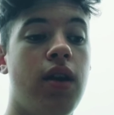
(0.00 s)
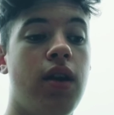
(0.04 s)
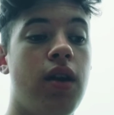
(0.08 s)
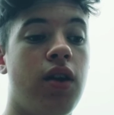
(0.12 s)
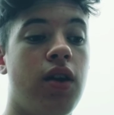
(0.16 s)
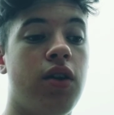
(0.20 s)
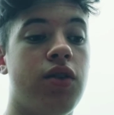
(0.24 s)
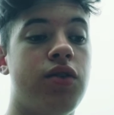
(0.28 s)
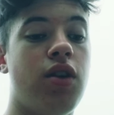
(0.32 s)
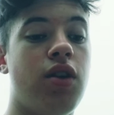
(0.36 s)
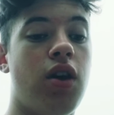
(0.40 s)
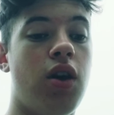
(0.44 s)

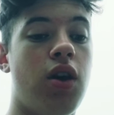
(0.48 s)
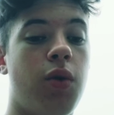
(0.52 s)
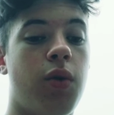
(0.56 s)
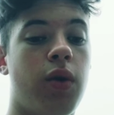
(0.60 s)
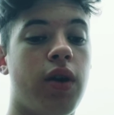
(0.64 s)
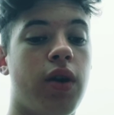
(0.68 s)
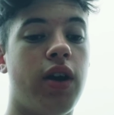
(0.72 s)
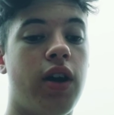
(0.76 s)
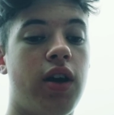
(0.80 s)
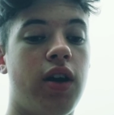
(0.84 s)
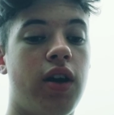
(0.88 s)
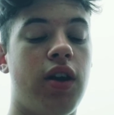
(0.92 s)
So we're
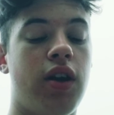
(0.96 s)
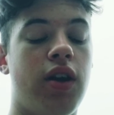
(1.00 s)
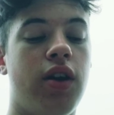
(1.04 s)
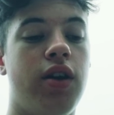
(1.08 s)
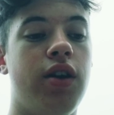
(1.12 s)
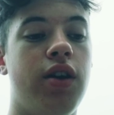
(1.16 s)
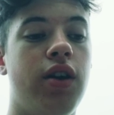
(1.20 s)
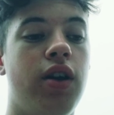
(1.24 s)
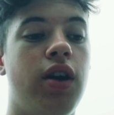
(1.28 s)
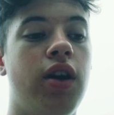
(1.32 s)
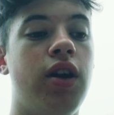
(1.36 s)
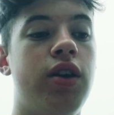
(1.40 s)
gonna
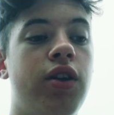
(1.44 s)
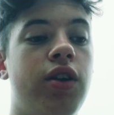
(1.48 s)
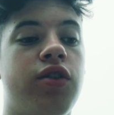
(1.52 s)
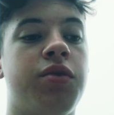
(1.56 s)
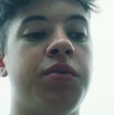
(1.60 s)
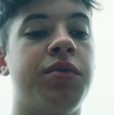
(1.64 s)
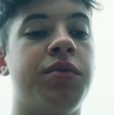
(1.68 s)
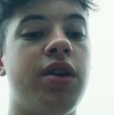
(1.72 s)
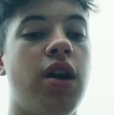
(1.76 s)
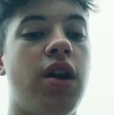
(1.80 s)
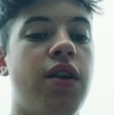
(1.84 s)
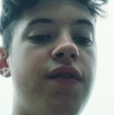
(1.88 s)
do some
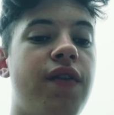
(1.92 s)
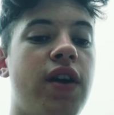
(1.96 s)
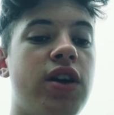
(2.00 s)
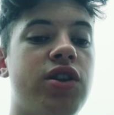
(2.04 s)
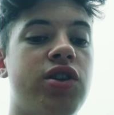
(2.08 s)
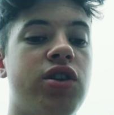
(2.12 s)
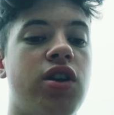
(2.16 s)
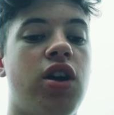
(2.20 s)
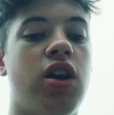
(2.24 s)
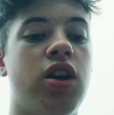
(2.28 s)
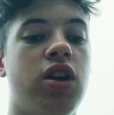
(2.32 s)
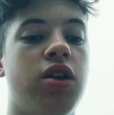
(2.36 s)

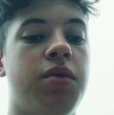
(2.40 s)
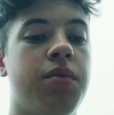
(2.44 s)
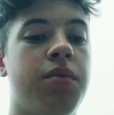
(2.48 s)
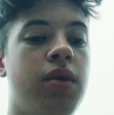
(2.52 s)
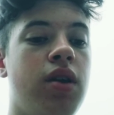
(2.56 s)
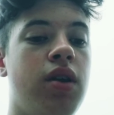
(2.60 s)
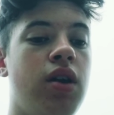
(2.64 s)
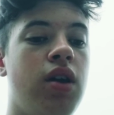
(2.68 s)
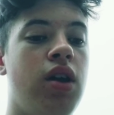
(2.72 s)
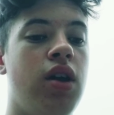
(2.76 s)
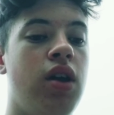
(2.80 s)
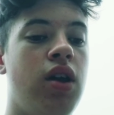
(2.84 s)
self-etching on them,
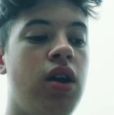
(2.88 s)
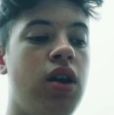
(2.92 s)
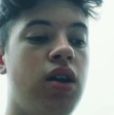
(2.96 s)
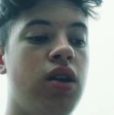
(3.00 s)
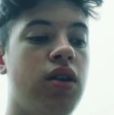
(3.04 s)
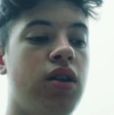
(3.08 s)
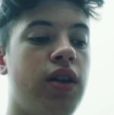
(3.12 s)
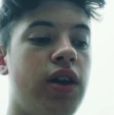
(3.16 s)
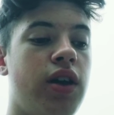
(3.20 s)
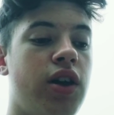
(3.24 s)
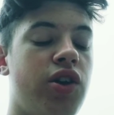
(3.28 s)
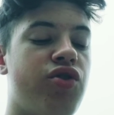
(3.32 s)

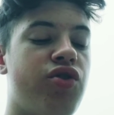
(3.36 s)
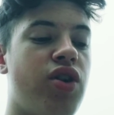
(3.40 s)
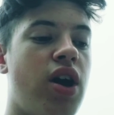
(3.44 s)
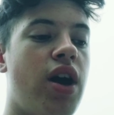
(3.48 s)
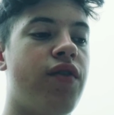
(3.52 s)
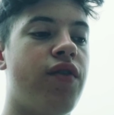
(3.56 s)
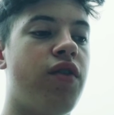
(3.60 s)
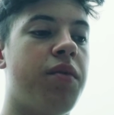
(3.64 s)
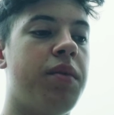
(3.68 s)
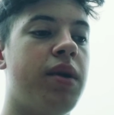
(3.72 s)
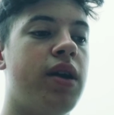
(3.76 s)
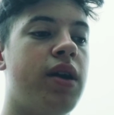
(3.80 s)
let it dry
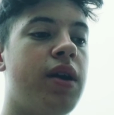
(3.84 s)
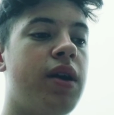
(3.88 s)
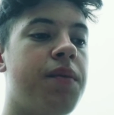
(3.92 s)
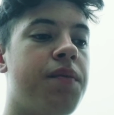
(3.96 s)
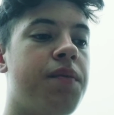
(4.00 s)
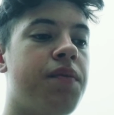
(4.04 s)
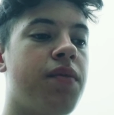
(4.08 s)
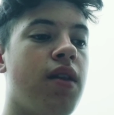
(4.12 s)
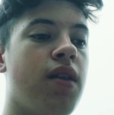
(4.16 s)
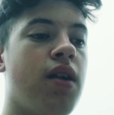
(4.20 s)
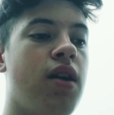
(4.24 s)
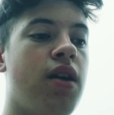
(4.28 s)
for a minute,
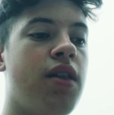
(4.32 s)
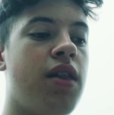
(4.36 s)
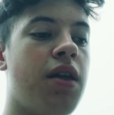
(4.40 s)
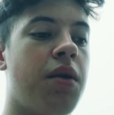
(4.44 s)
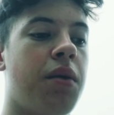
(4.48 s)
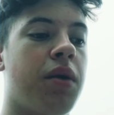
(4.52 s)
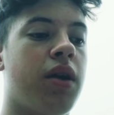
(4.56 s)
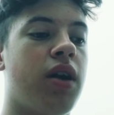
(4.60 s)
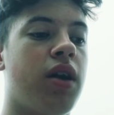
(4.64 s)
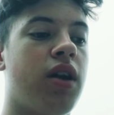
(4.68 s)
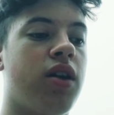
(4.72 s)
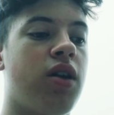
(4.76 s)
then
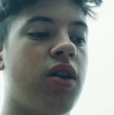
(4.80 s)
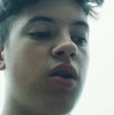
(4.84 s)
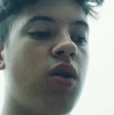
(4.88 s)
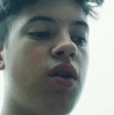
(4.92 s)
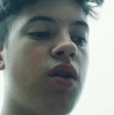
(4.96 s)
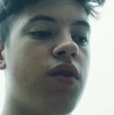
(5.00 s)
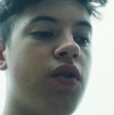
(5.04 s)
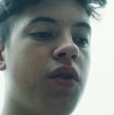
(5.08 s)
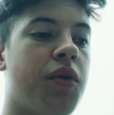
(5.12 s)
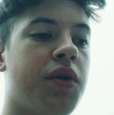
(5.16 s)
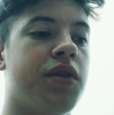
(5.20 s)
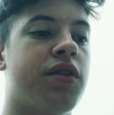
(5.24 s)
we're gonna go
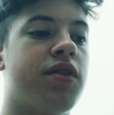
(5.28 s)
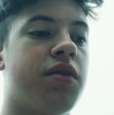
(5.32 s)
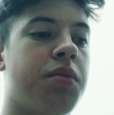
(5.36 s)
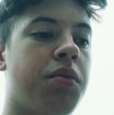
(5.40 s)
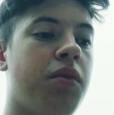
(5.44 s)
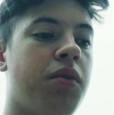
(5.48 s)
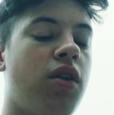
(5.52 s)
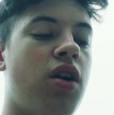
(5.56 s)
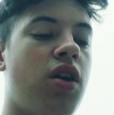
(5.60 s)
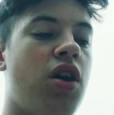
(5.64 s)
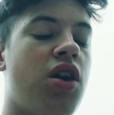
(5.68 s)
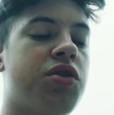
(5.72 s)
over with some
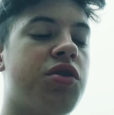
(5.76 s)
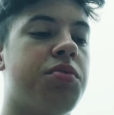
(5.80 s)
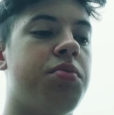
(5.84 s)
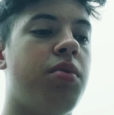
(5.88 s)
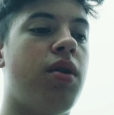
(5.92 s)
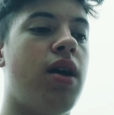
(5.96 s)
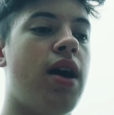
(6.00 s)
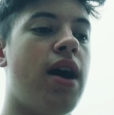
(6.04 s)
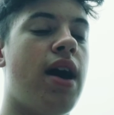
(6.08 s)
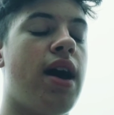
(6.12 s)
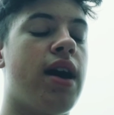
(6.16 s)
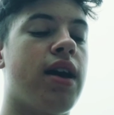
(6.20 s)
gloss
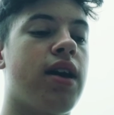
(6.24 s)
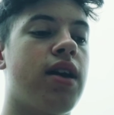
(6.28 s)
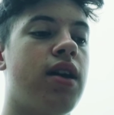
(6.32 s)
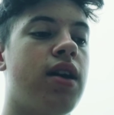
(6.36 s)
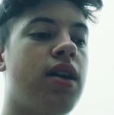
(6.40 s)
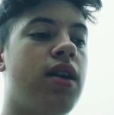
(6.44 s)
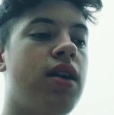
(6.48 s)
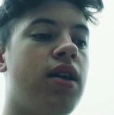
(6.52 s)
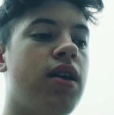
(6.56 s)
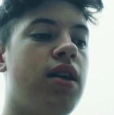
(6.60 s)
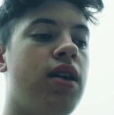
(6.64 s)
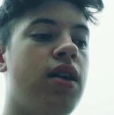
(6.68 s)
black,
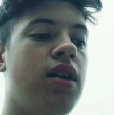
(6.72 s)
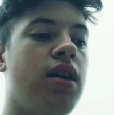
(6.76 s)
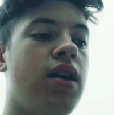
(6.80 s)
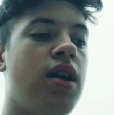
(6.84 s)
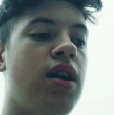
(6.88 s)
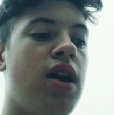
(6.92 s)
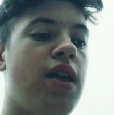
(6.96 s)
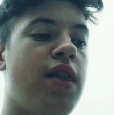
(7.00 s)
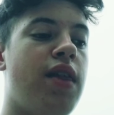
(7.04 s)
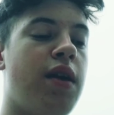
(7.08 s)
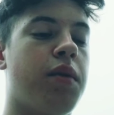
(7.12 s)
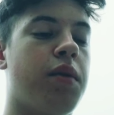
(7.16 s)

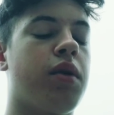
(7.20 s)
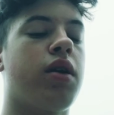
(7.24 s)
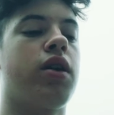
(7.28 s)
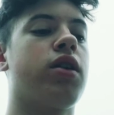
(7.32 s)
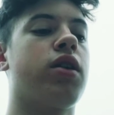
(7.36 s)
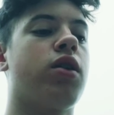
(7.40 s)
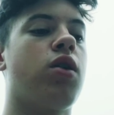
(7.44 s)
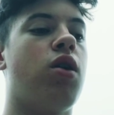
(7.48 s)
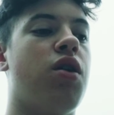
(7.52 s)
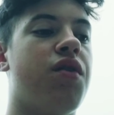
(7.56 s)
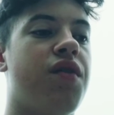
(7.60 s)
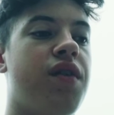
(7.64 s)
and then we're gonna
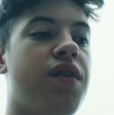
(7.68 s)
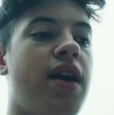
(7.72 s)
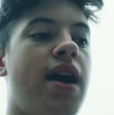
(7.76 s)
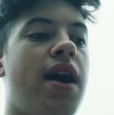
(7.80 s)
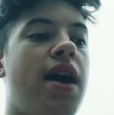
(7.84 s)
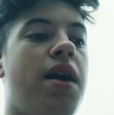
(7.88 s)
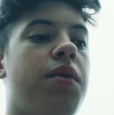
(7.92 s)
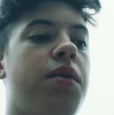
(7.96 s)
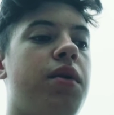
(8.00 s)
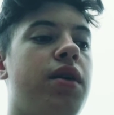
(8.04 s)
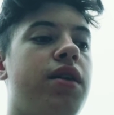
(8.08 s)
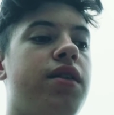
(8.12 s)
go over
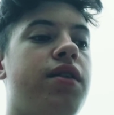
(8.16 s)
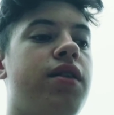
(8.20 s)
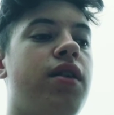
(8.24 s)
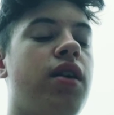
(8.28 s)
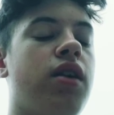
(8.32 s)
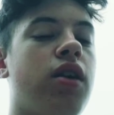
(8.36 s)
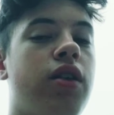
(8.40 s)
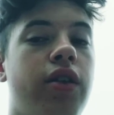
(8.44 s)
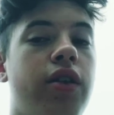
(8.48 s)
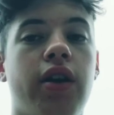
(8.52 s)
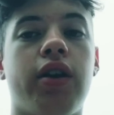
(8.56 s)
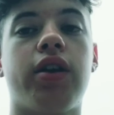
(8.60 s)
that with
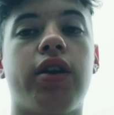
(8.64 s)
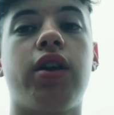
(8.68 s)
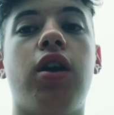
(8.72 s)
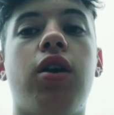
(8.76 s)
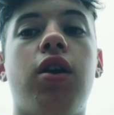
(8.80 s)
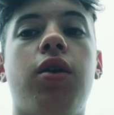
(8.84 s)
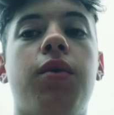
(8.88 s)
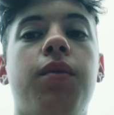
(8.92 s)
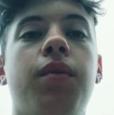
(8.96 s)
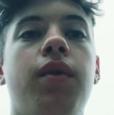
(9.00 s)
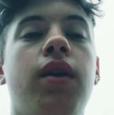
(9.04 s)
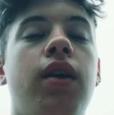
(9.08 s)
clear
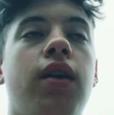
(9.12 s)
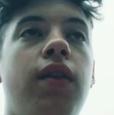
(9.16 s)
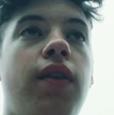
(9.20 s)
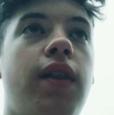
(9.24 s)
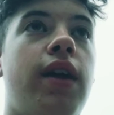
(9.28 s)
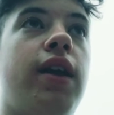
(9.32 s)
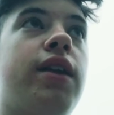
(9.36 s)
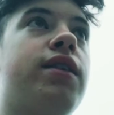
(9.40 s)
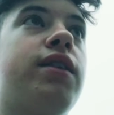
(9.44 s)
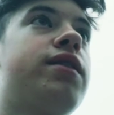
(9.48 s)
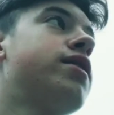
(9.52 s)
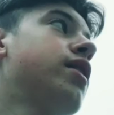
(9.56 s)
coat, let
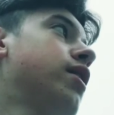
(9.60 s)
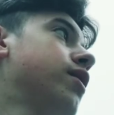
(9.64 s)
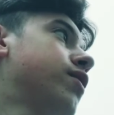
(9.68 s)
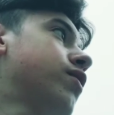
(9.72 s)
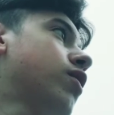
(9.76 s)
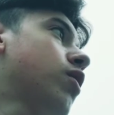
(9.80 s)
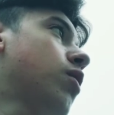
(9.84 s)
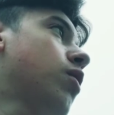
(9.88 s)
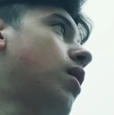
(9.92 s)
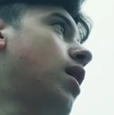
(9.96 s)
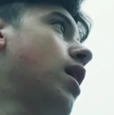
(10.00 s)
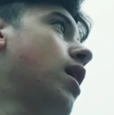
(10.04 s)
it sit for
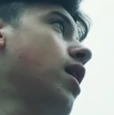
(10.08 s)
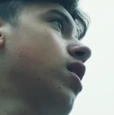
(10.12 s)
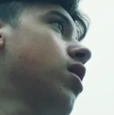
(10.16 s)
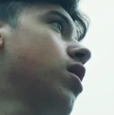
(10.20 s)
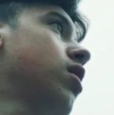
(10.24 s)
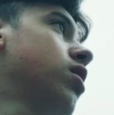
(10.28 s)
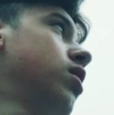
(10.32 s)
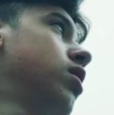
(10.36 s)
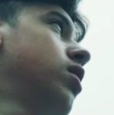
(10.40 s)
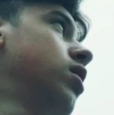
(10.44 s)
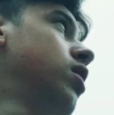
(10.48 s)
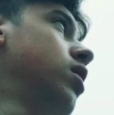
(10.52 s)
a
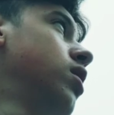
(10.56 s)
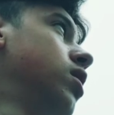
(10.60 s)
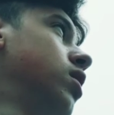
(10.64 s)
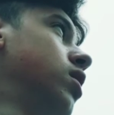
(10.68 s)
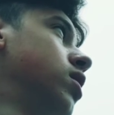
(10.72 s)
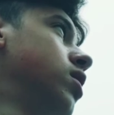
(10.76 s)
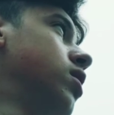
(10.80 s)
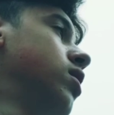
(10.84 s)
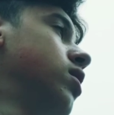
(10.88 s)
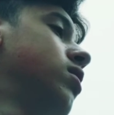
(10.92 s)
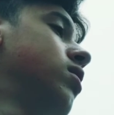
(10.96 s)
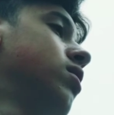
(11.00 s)
while.
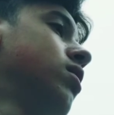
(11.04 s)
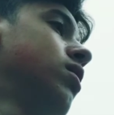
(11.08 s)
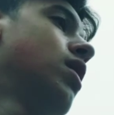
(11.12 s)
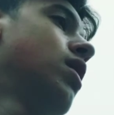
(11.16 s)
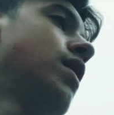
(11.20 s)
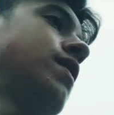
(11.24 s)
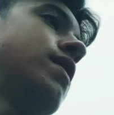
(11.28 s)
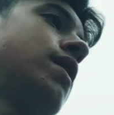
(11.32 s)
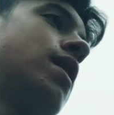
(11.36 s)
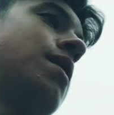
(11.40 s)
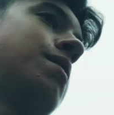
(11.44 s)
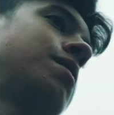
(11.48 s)

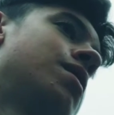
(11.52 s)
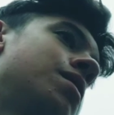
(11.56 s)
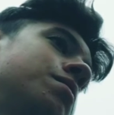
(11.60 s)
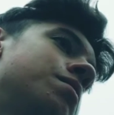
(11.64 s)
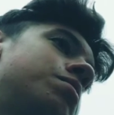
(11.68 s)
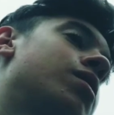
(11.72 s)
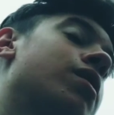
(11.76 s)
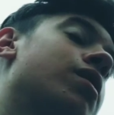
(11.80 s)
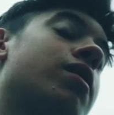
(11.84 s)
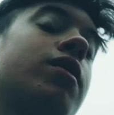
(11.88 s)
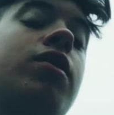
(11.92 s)
And I'm not putting the